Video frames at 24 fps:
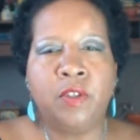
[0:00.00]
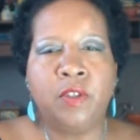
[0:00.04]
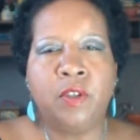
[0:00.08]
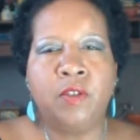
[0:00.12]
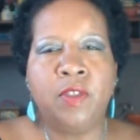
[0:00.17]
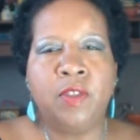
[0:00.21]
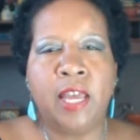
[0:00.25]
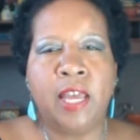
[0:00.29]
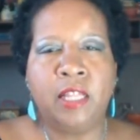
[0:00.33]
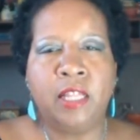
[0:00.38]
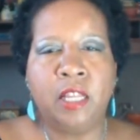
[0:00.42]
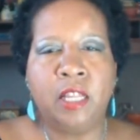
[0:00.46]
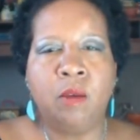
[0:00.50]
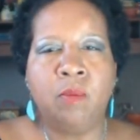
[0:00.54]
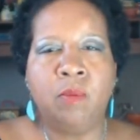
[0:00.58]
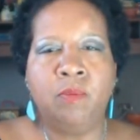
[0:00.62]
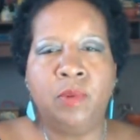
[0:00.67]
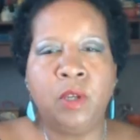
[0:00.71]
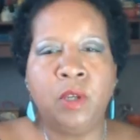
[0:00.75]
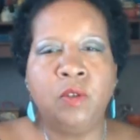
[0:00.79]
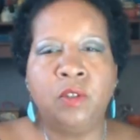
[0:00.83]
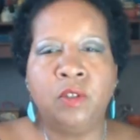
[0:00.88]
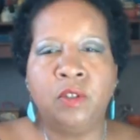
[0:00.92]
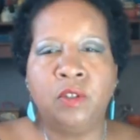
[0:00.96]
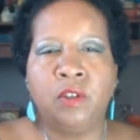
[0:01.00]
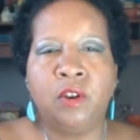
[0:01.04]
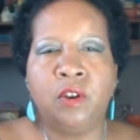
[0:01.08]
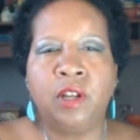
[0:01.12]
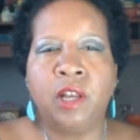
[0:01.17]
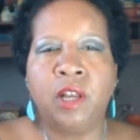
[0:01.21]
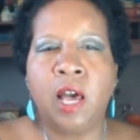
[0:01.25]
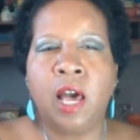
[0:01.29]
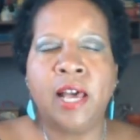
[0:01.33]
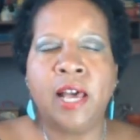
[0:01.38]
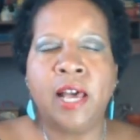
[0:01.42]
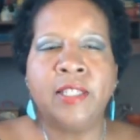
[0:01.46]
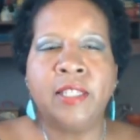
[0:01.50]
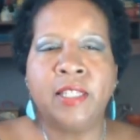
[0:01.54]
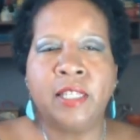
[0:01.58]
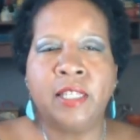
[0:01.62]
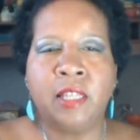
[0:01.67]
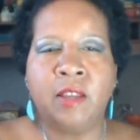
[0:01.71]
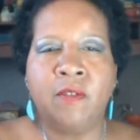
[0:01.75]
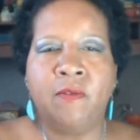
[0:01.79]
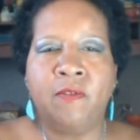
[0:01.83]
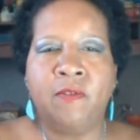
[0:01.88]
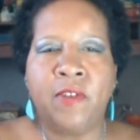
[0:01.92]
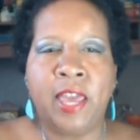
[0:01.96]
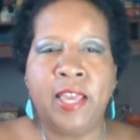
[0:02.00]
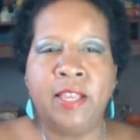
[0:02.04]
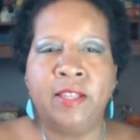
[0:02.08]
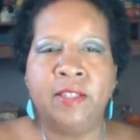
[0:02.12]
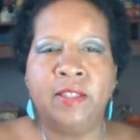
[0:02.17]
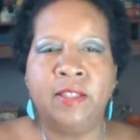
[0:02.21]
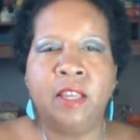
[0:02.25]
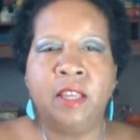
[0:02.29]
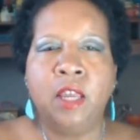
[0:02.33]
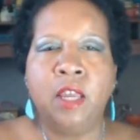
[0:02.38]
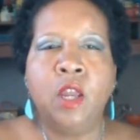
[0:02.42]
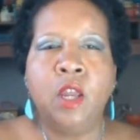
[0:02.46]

so that the abusers are constantly faced